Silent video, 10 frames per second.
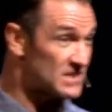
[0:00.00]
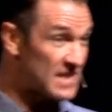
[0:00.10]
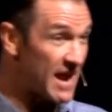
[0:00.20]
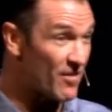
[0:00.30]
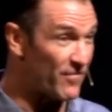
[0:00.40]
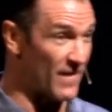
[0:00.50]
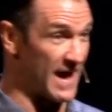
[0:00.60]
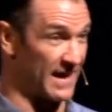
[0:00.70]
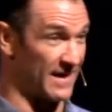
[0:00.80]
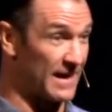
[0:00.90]

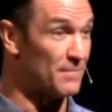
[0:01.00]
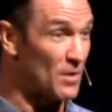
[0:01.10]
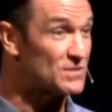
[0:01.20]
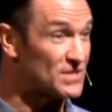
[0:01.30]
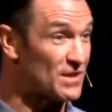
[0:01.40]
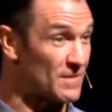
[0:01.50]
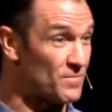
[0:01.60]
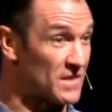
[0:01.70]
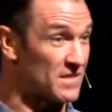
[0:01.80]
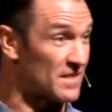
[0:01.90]
terrified in most of
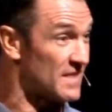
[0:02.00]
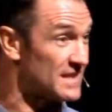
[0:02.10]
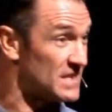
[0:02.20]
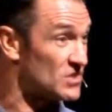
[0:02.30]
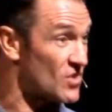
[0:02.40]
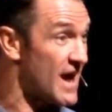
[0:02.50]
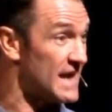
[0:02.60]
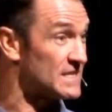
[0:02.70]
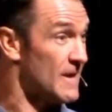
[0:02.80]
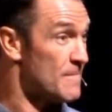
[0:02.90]
the things he
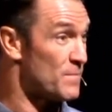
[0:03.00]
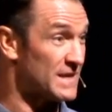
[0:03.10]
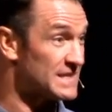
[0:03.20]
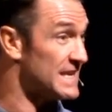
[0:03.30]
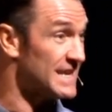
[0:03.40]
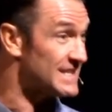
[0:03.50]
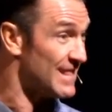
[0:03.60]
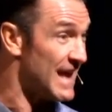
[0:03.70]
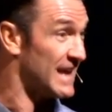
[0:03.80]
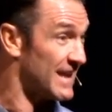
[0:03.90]
tries because he
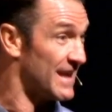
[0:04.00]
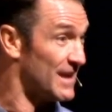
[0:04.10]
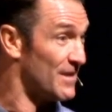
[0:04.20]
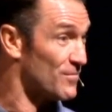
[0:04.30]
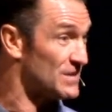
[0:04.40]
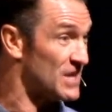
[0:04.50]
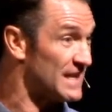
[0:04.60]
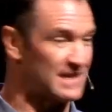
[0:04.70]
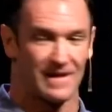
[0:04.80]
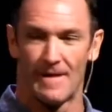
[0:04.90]
doesn't like it getting
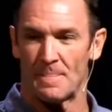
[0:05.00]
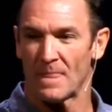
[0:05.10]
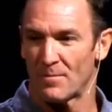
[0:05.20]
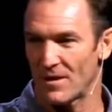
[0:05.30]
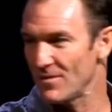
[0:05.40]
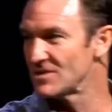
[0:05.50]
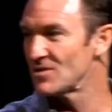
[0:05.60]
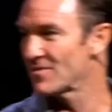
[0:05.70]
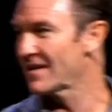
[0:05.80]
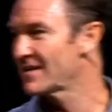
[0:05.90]
rejected. But I want you
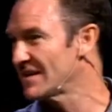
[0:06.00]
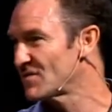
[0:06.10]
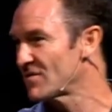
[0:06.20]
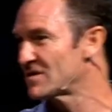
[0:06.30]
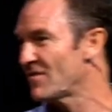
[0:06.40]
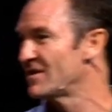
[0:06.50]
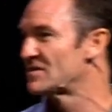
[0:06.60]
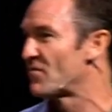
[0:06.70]
to recognize, first of all, his